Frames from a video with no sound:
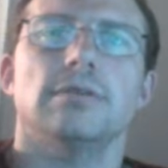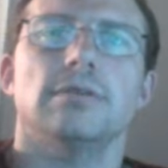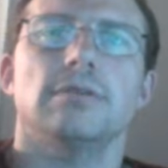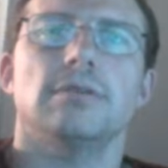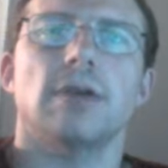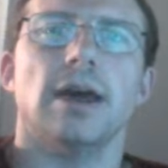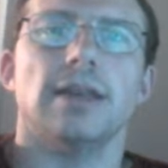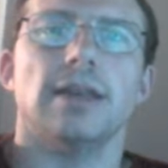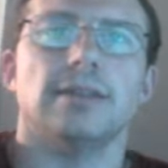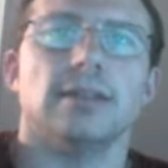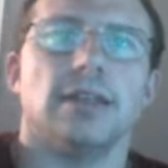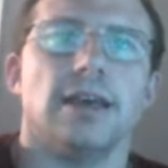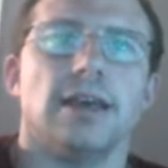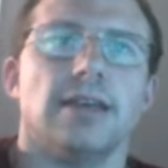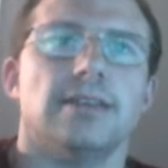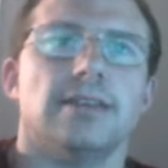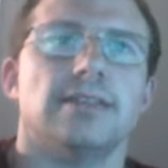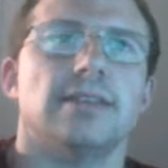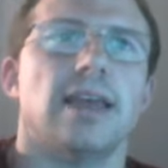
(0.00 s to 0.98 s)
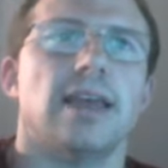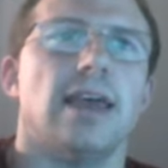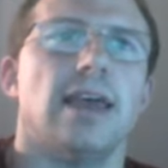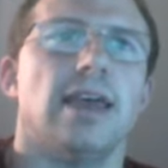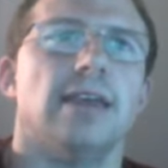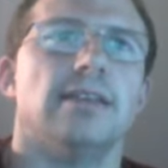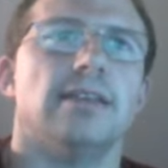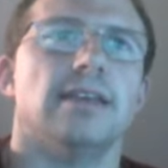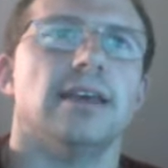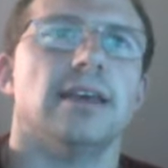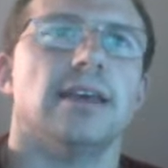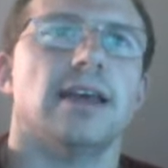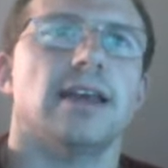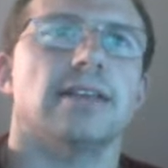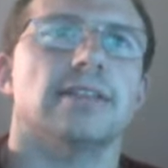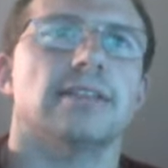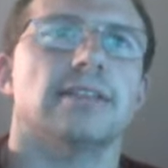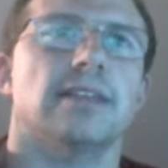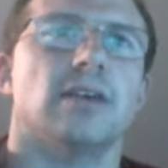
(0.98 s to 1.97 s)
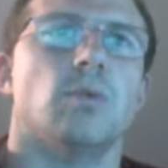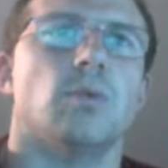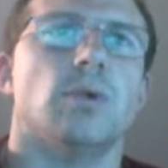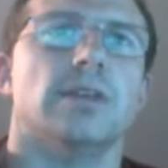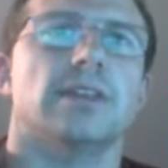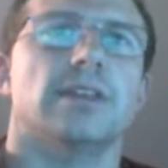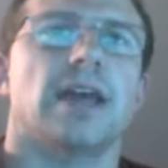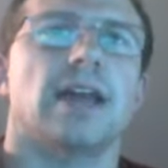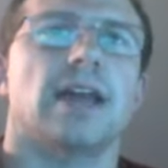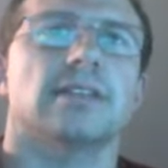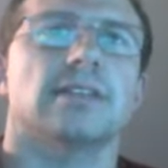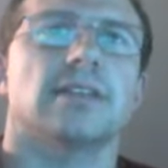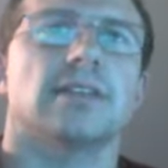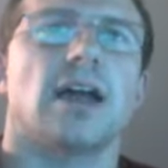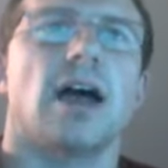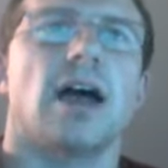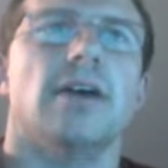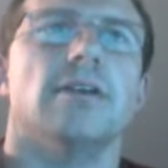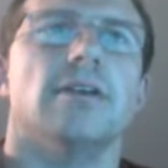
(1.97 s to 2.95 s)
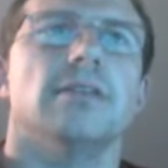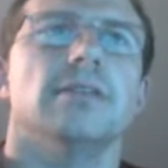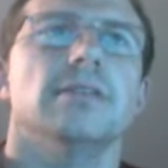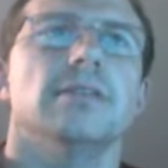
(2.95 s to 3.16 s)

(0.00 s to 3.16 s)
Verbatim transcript: Right? To like stay, to like kind of mm-hmm. stick with that style.